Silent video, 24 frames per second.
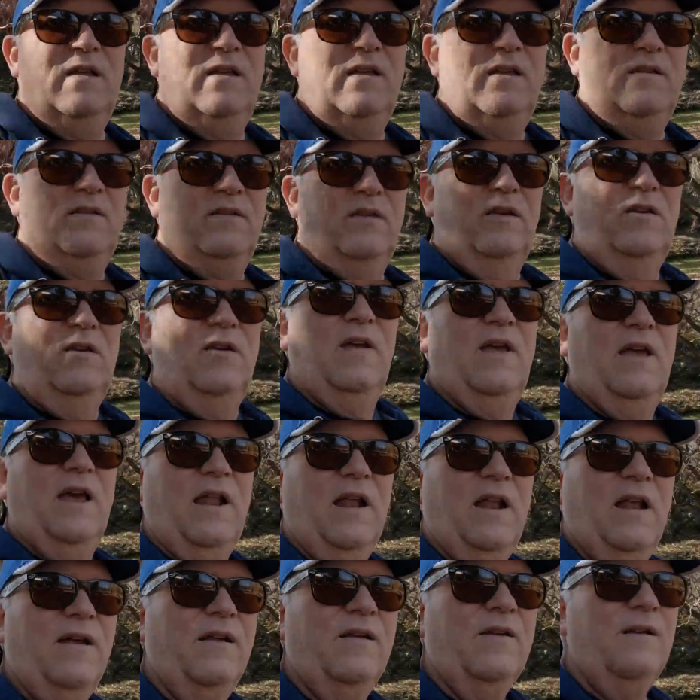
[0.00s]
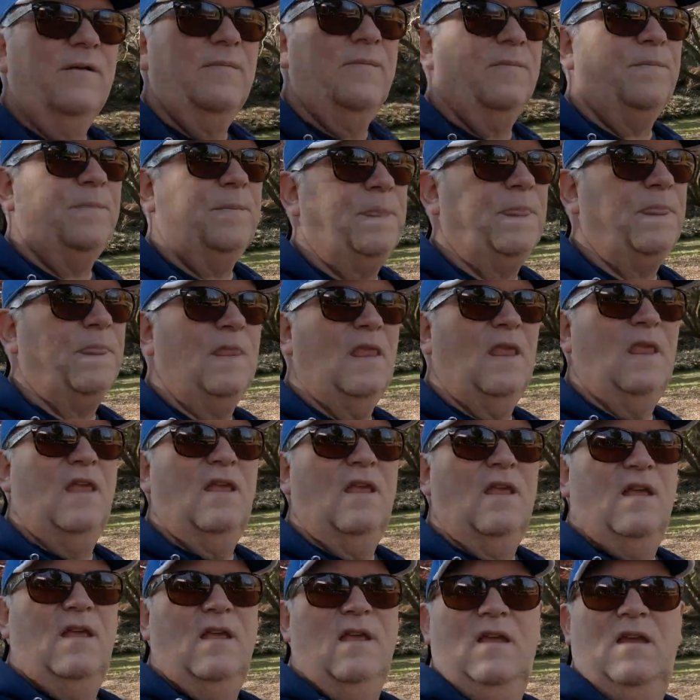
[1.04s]
So you can kind of
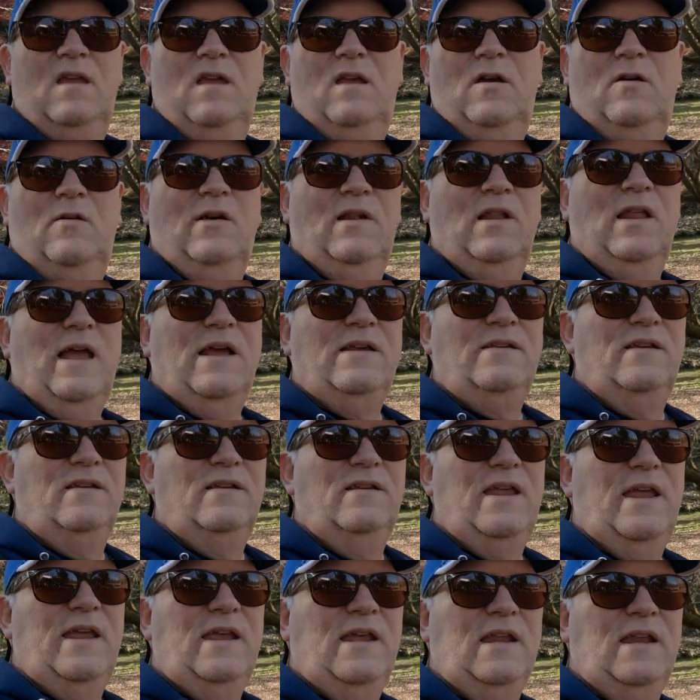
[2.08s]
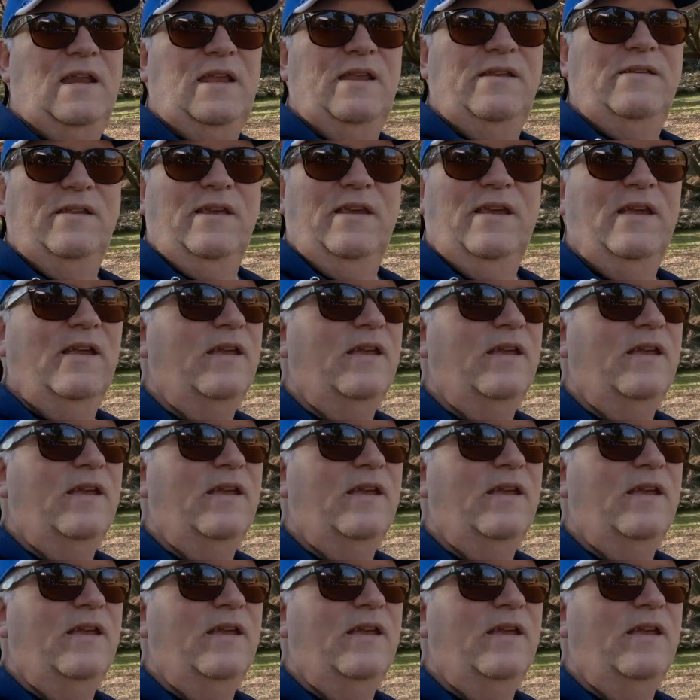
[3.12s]
relax and take it easy